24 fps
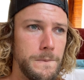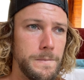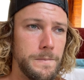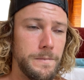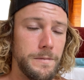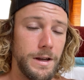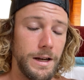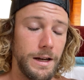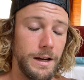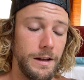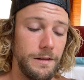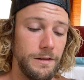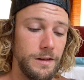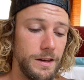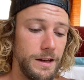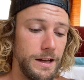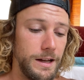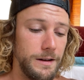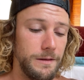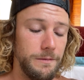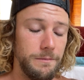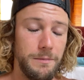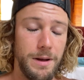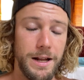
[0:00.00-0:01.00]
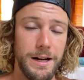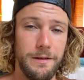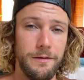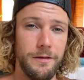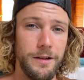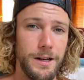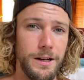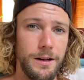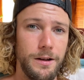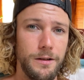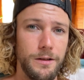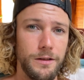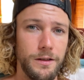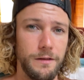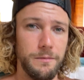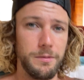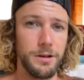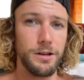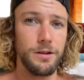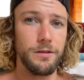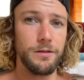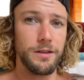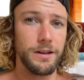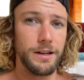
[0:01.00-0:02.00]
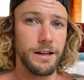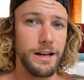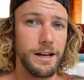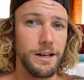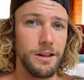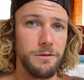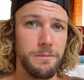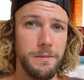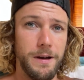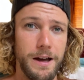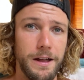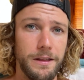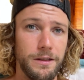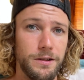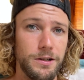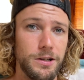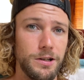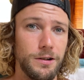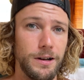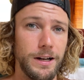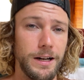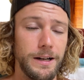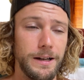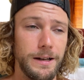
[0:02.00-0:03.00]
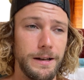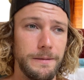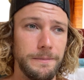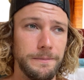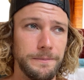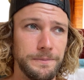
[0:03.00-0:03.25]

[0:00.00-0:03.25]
like I said in many videos, I've been using ice bath to treat it.